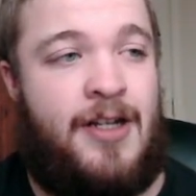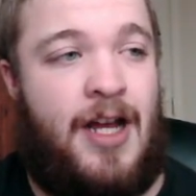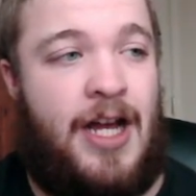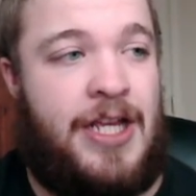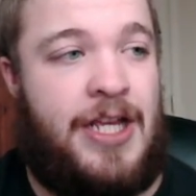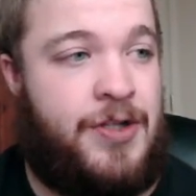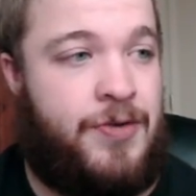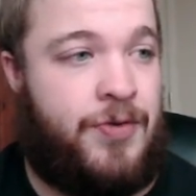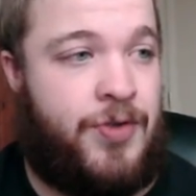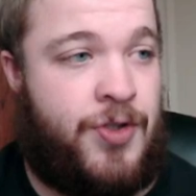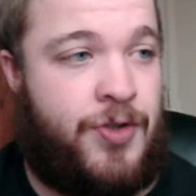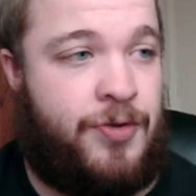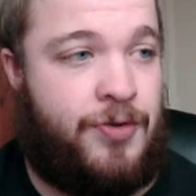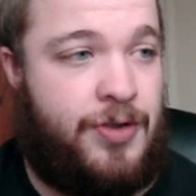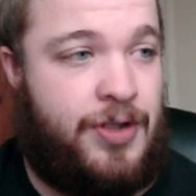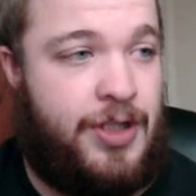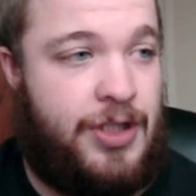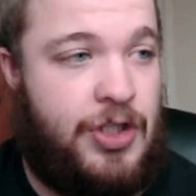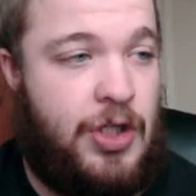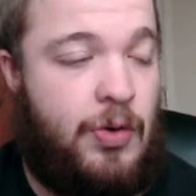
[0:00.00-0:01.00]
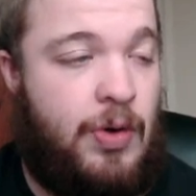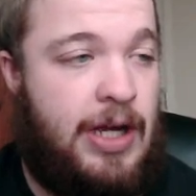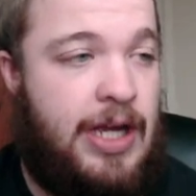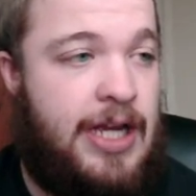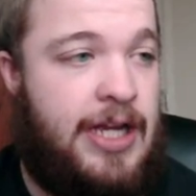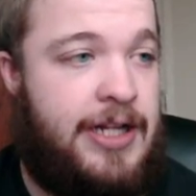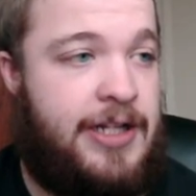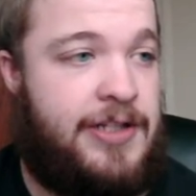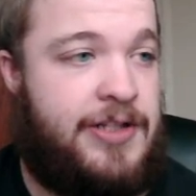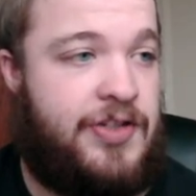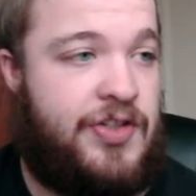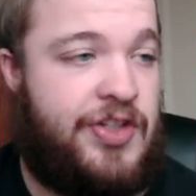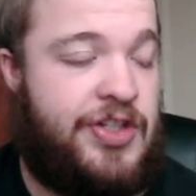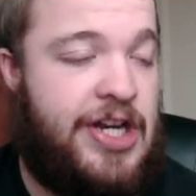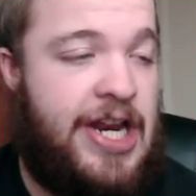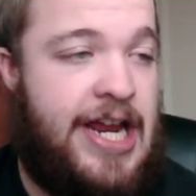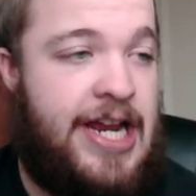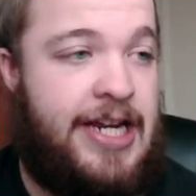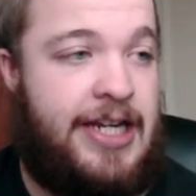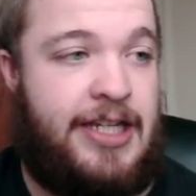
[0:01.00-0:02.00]
I usually go ahead and
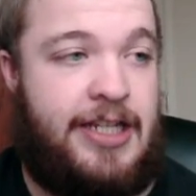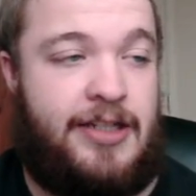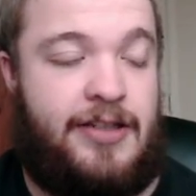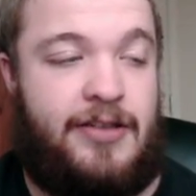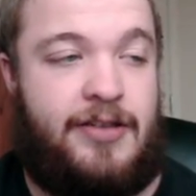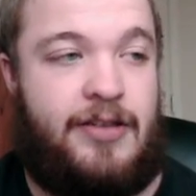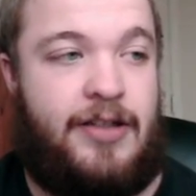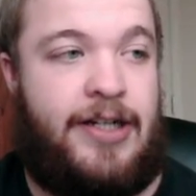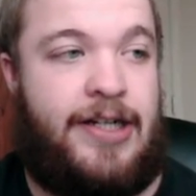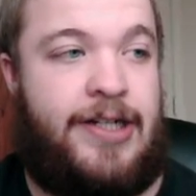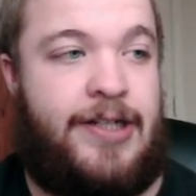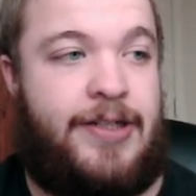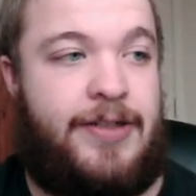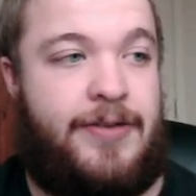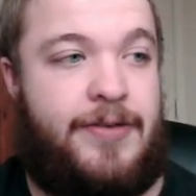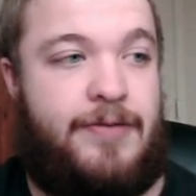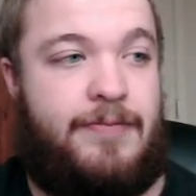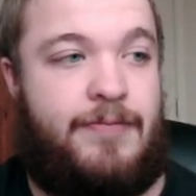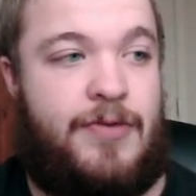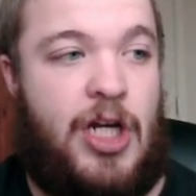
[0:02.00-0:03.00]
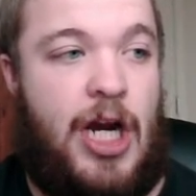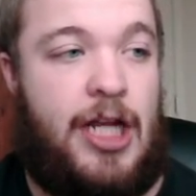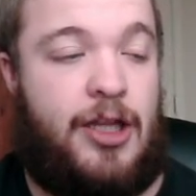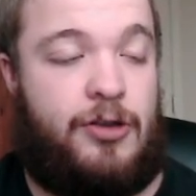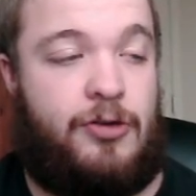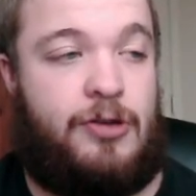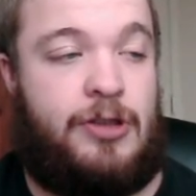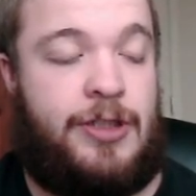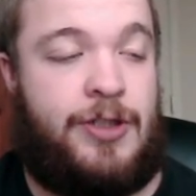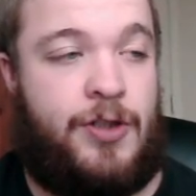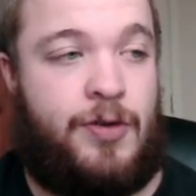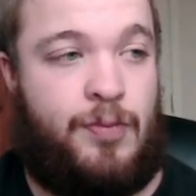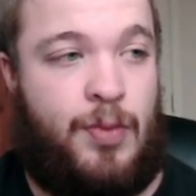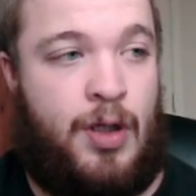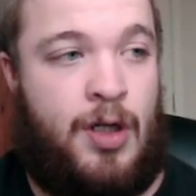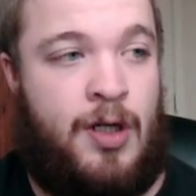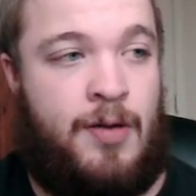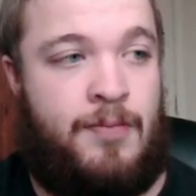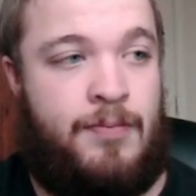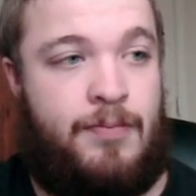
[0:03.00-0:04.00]
snag Tyler
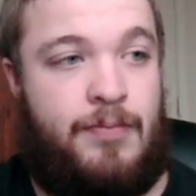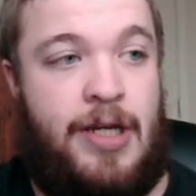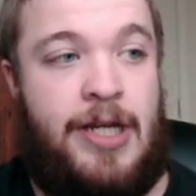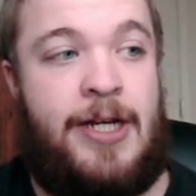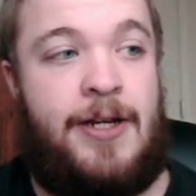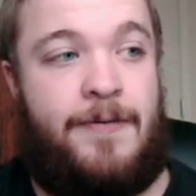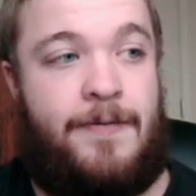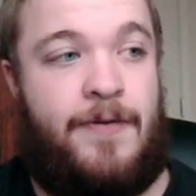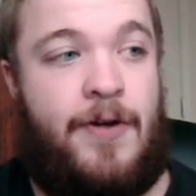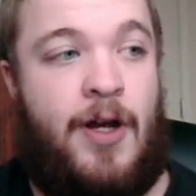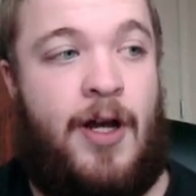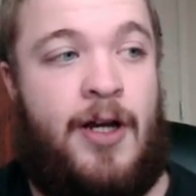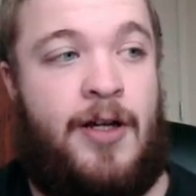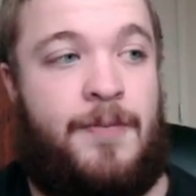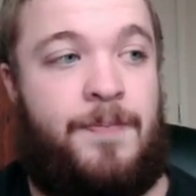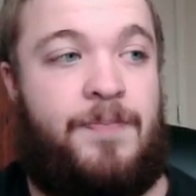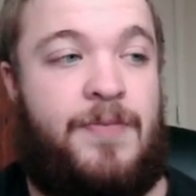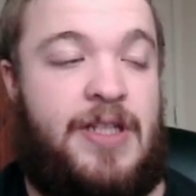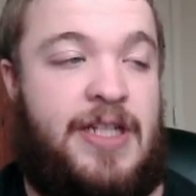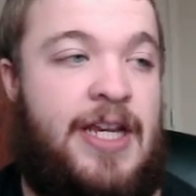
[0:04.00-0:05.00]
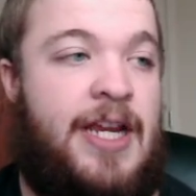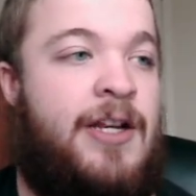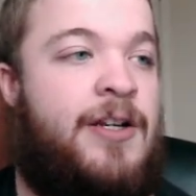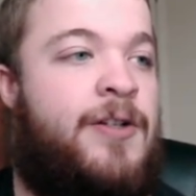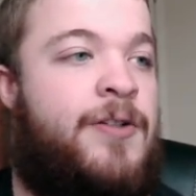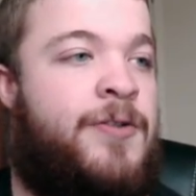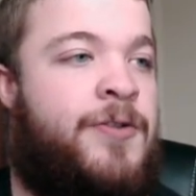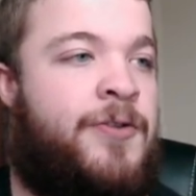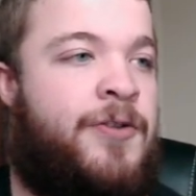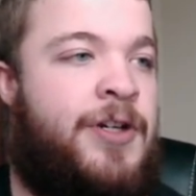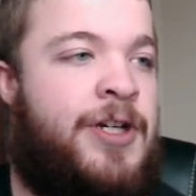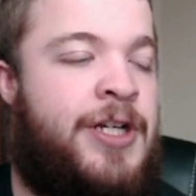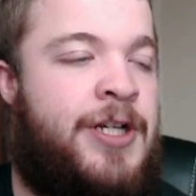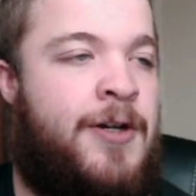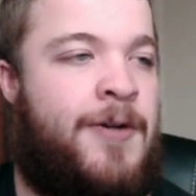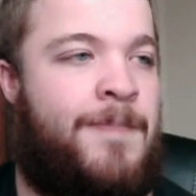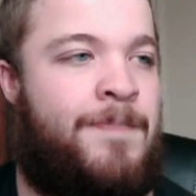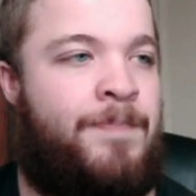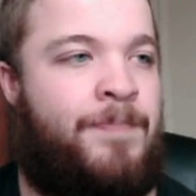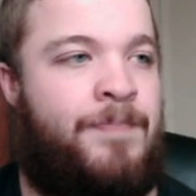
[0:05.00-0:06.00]
Linderbaum, and if not, Kenyon
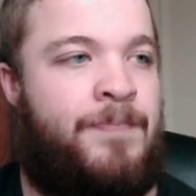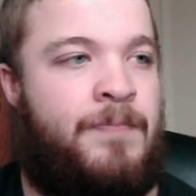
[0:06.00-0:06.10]
Green.